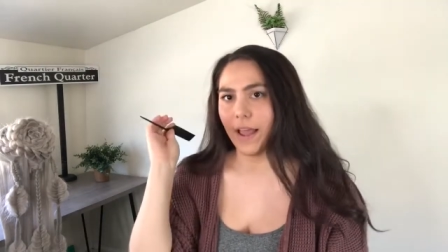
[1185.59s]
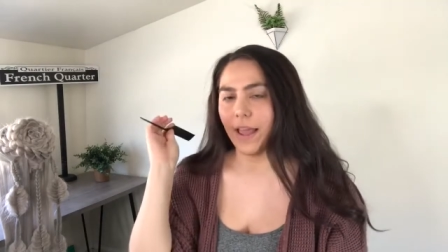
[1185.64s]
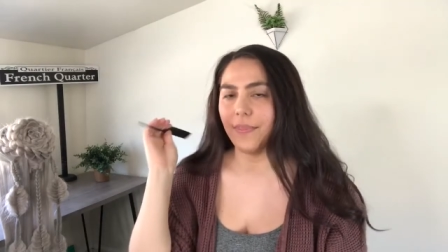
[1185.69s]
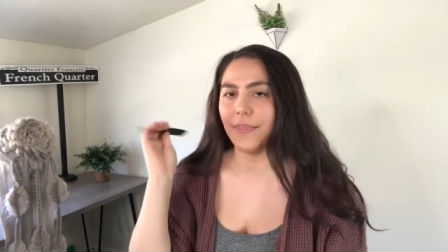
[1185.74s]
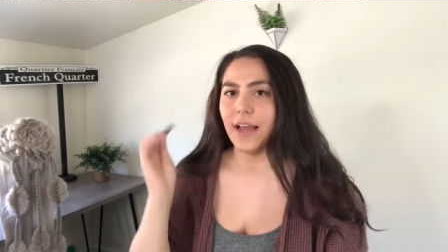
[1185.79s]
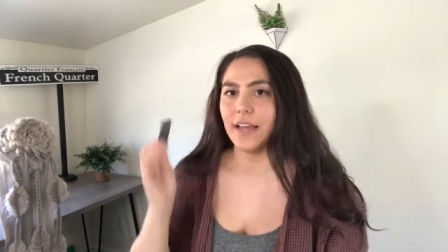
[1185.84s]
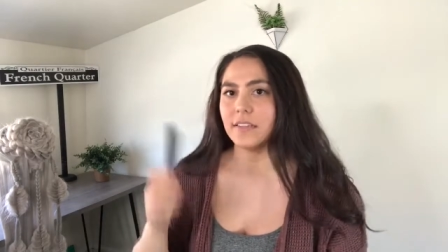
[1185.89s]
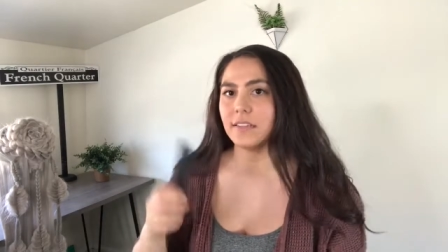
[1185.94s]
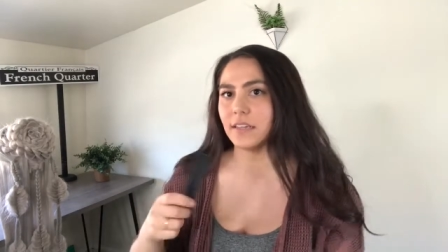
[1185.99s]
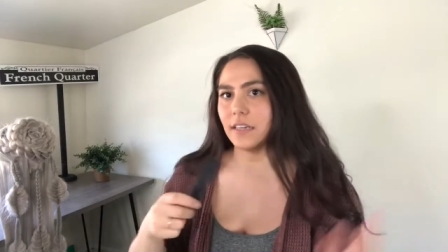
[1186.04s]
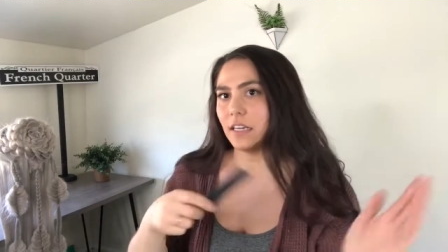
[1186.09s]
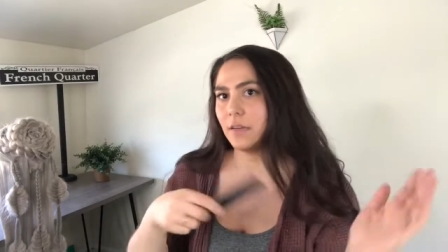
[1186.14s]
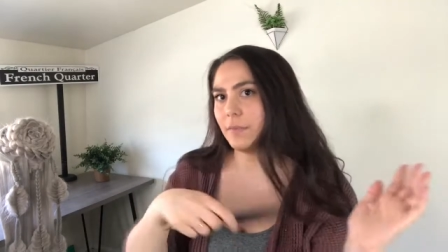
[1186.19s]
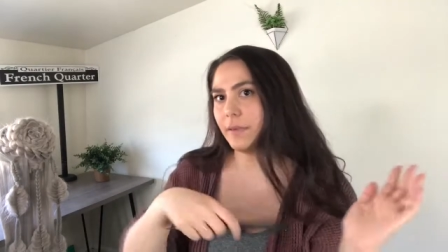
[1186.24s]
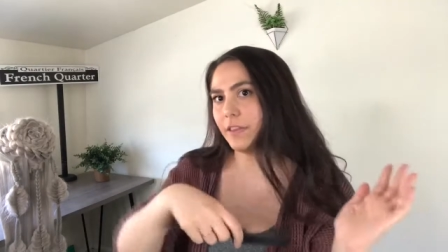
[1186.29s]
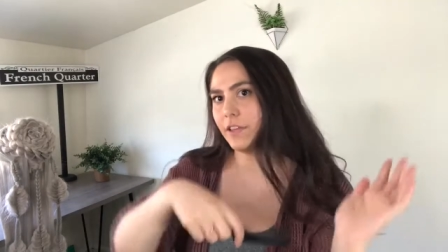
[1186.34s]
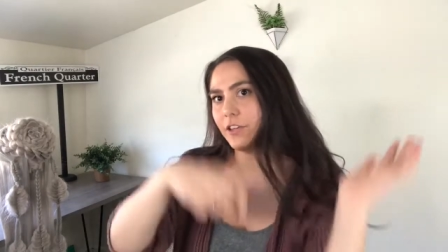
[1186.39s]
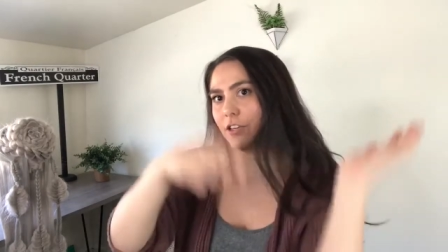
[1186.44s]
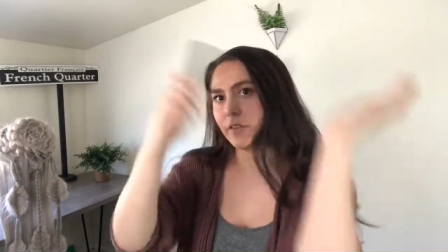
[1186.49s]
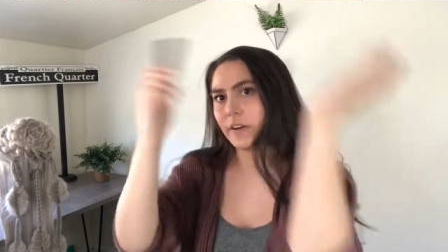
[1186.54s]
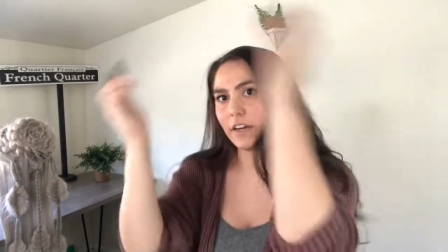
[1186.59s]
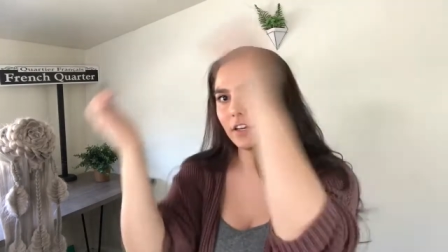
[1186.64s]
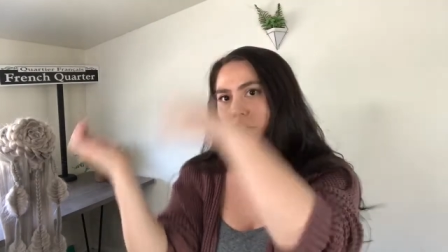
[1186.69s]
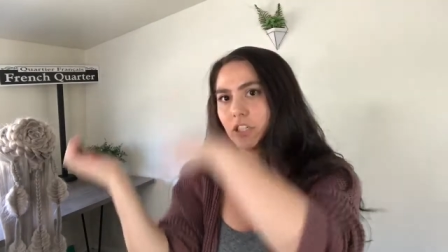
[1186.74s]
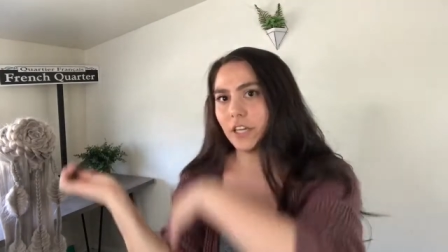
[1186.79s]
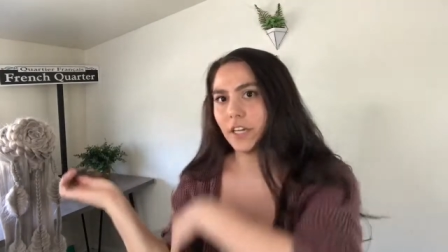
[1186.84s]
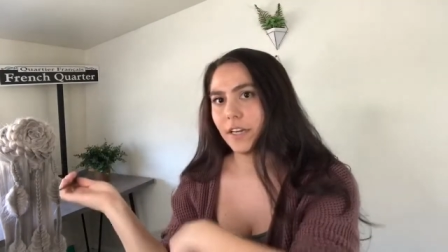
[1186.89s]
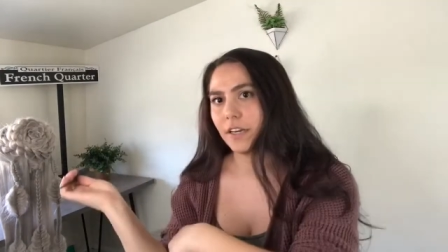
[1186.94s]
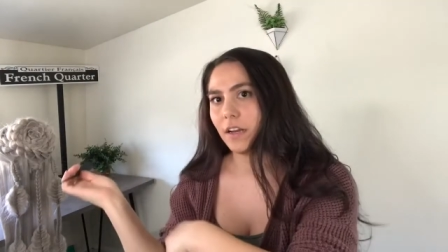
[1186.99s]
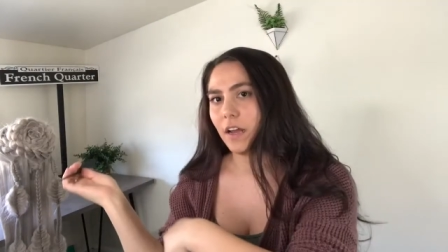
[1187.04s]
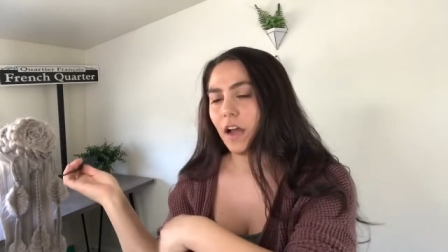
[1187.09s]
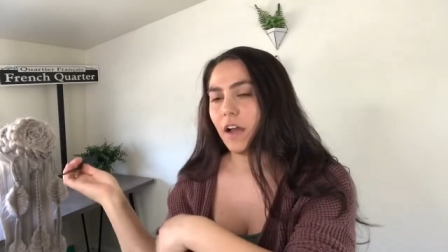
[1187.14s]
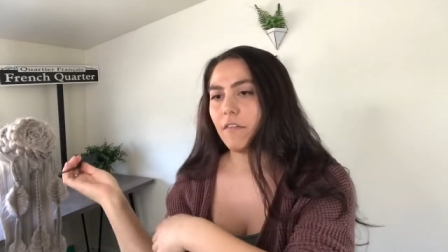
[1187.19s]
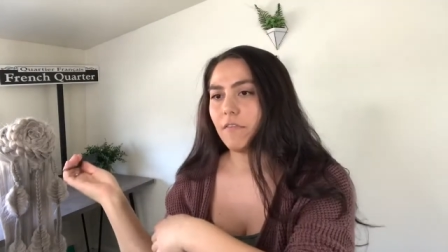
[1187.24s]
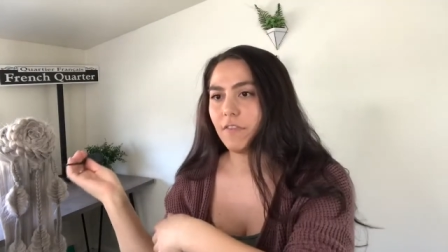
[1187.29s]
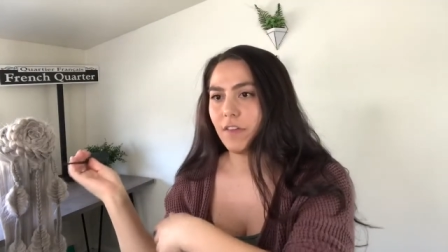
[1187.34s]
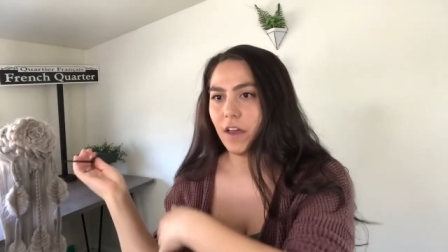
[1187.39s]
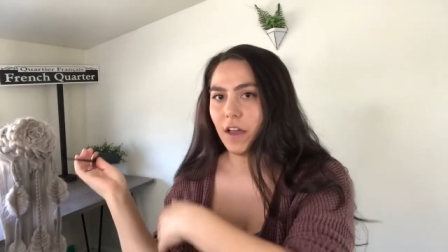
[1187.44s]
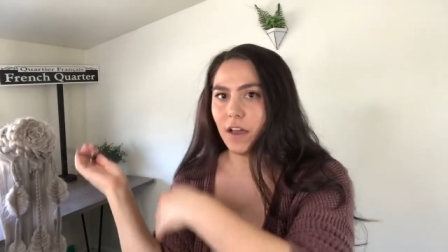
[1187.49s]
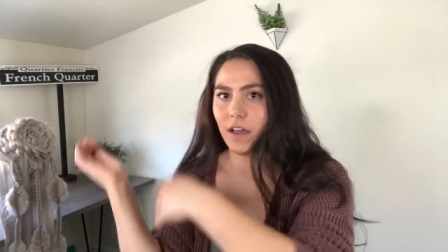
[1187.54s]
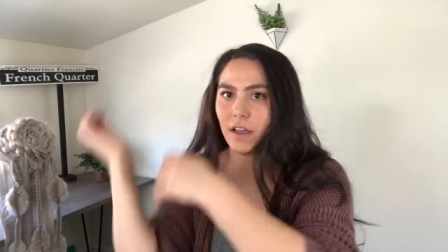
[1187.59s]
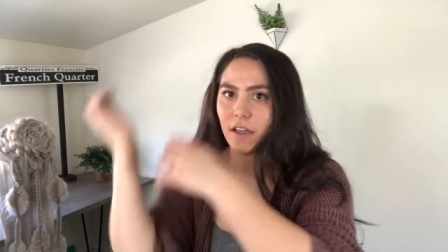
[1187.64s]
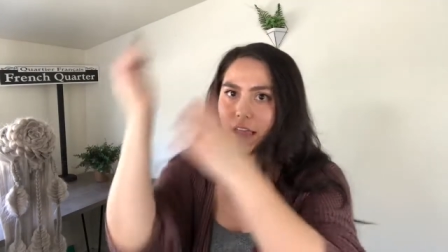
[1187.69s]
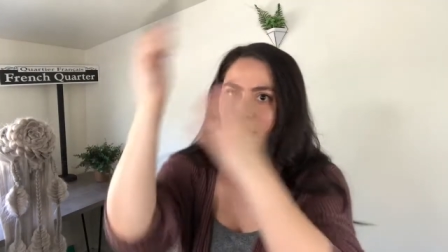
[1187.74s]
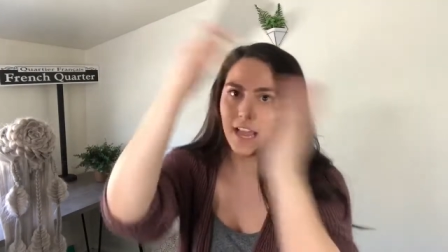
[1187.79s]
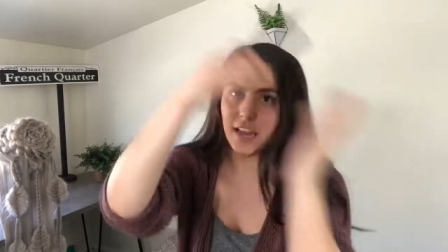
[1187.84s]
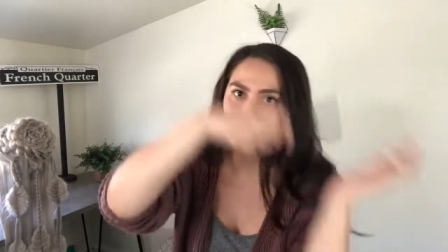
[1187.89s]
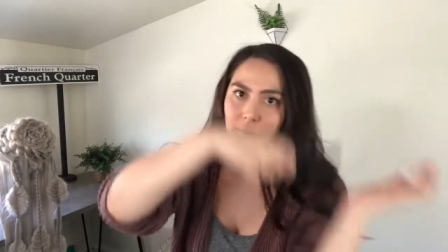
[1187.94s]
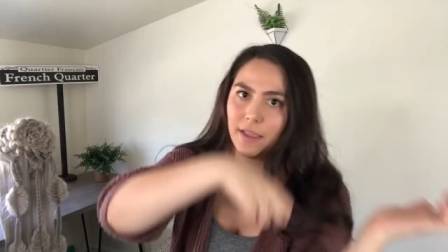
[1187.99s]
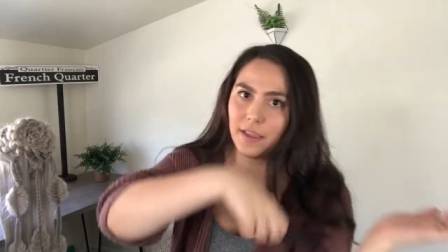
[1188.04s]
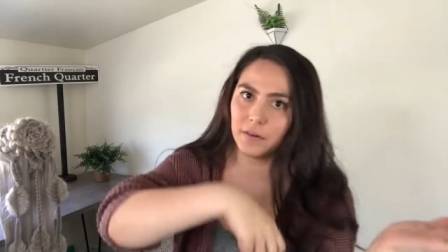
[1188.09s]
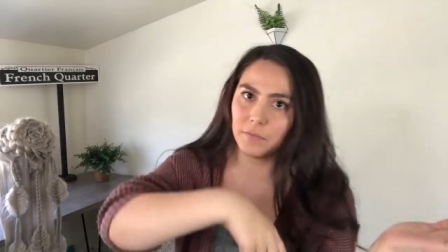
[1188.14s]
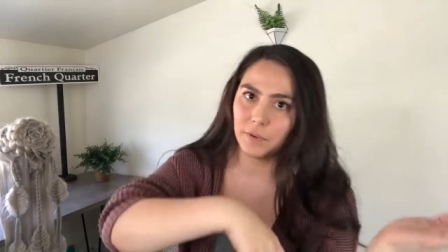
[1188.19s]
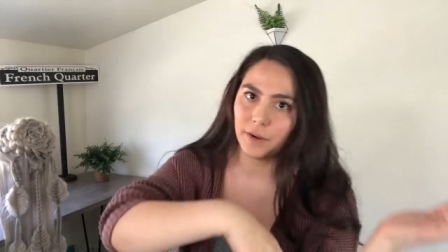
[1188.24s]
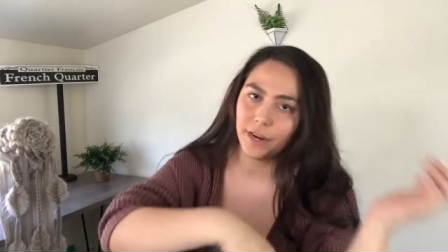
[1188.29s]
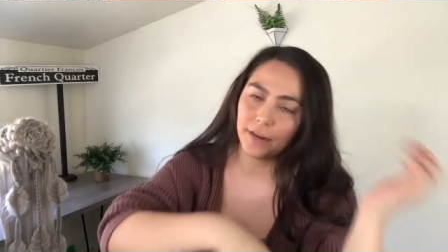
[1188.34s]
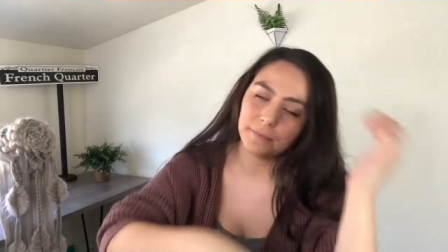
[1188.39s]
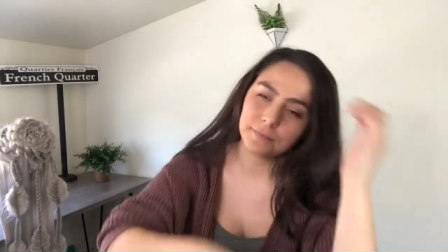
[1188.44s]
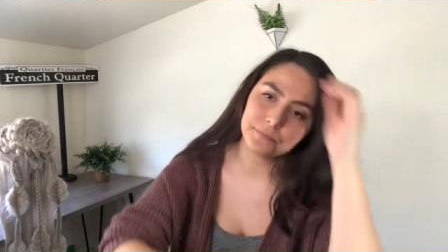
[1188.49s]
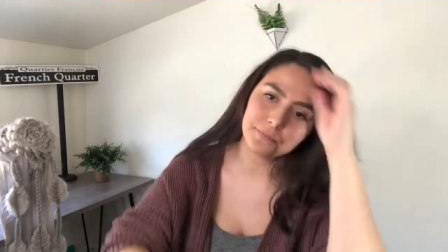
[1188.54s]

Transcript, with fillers: and that's going to be the direction of the headband braid.